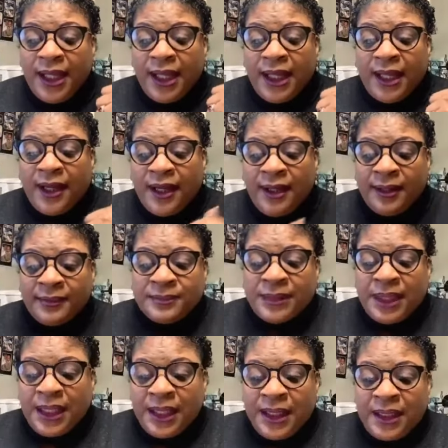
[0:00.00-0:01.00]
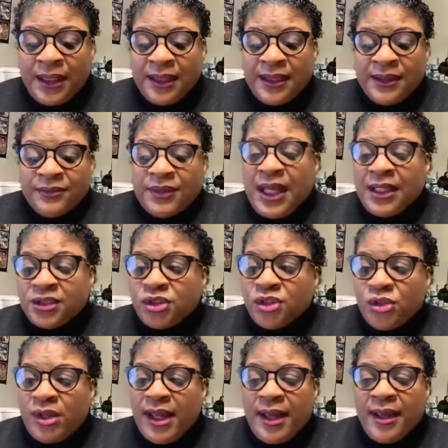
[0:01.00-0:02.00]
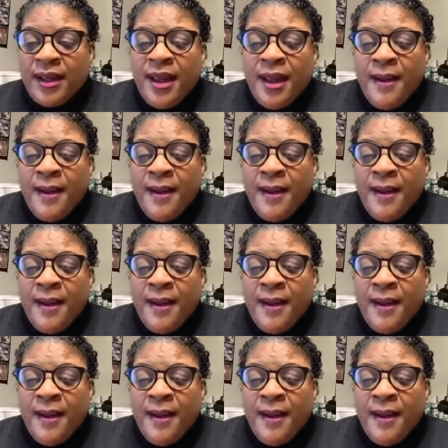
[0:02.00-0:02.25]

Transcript: um, uh, if that's okay.